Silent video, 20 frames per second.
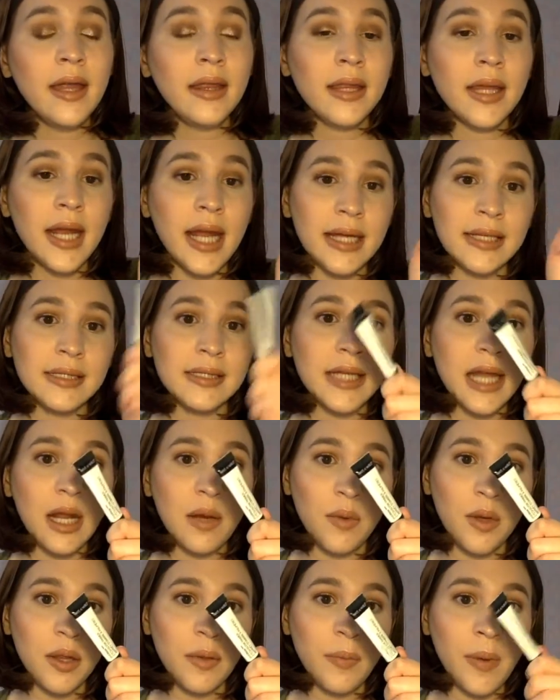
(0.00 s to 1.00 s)
Then I set
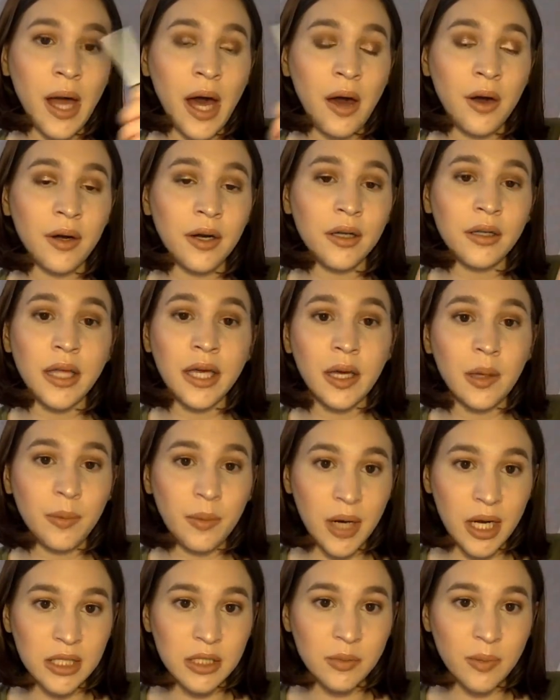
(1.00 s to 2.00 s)
it with a powder, like a
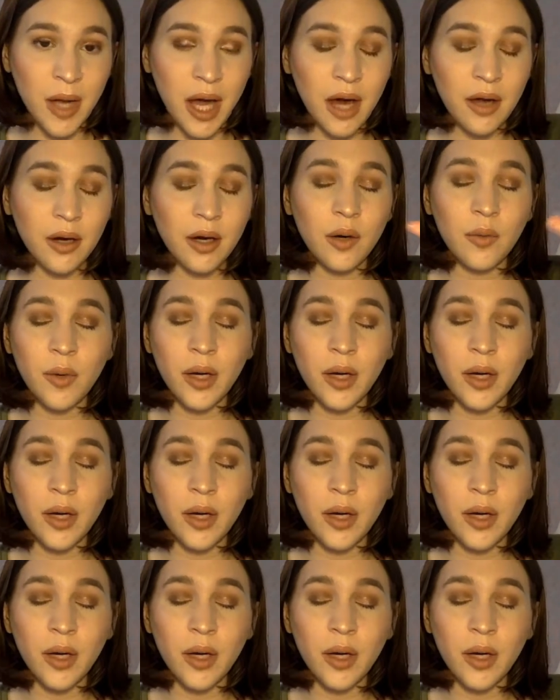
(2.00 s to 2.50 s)
pressed powder,